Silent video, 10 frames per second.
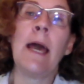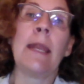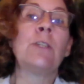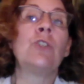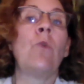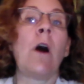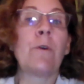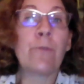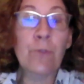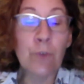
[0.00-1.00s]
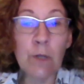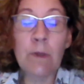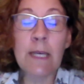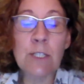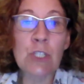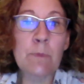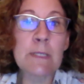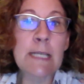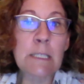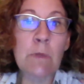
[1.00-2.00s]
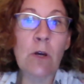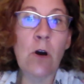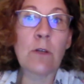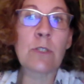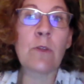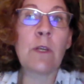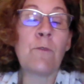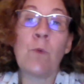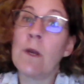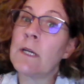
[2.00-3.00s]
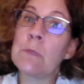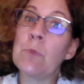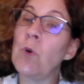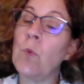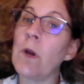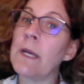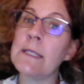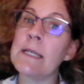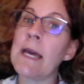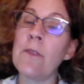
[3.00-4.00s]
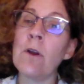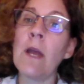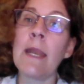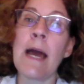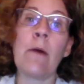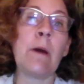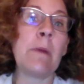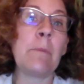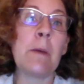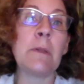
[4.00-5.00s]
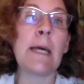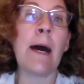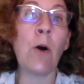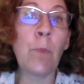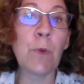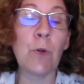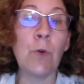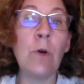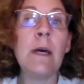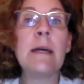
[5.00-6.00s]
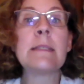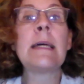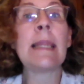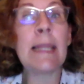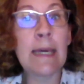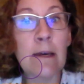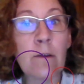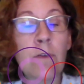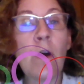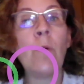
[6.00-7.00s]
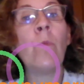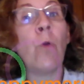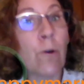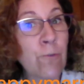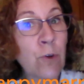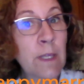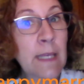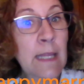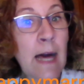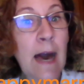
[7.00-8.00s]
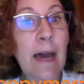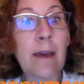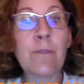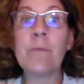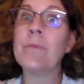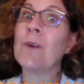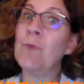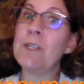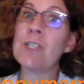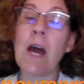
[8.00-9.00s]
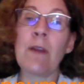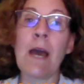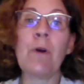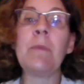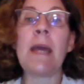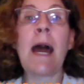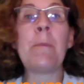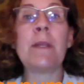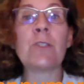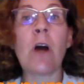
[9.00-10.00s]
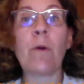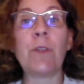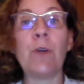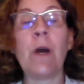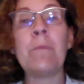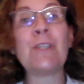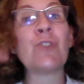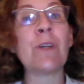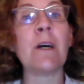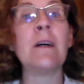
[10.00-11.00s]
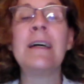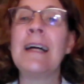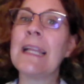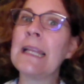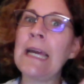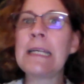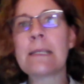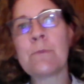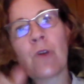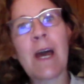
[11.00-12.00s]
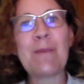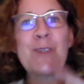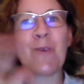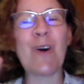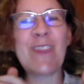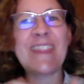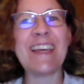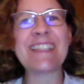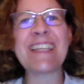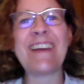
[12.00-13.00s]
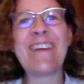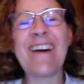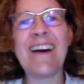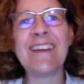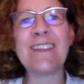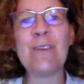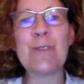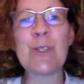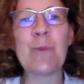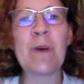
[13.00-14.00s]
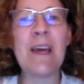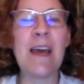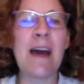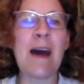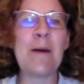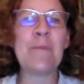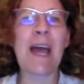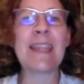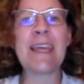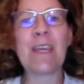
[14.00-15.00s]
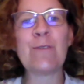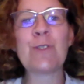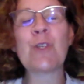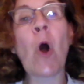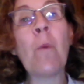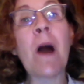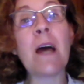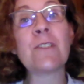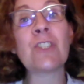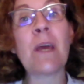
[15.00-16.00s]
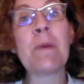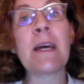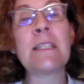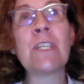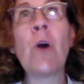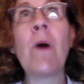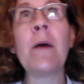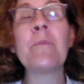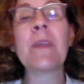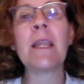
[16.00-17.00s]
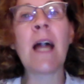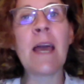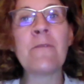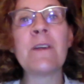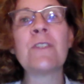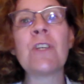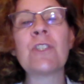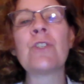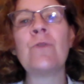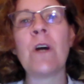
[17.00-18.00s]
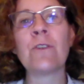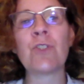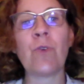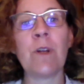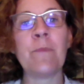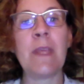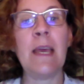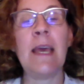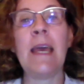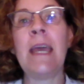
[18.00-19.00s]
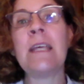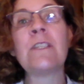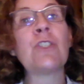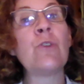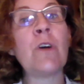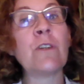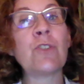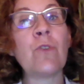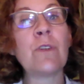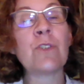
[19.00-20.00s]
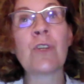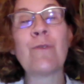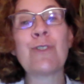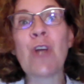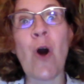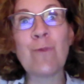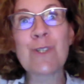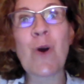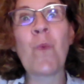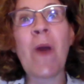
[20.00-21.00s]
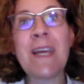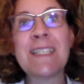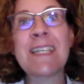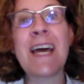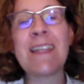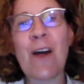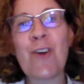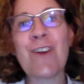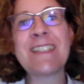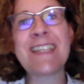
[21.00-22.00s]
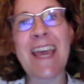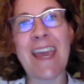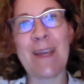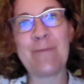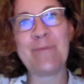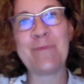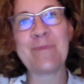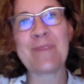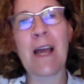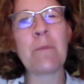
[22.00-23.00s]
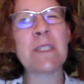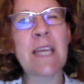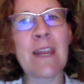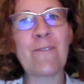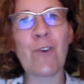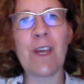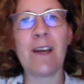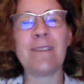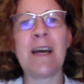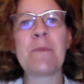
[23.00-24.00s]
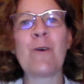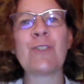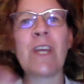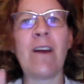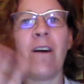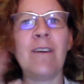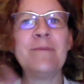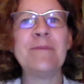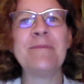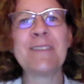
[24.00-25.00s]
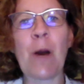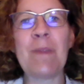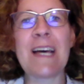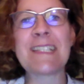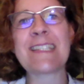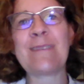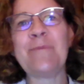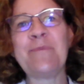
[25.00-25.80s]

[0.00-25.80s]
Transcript: And I do offer free relationship assessment calls so that if you want to explore working together and how I might be able to help you to live more fully alive, reach out. I would be happy to talk with you. And be sure to like, subscribe, do all the things here on YouTube. Um, I thank you so much because you know what? Life is just too darn short. It is too darn short. So don't waste another day. I'm standing for you. I'm Coach Carol. God bless.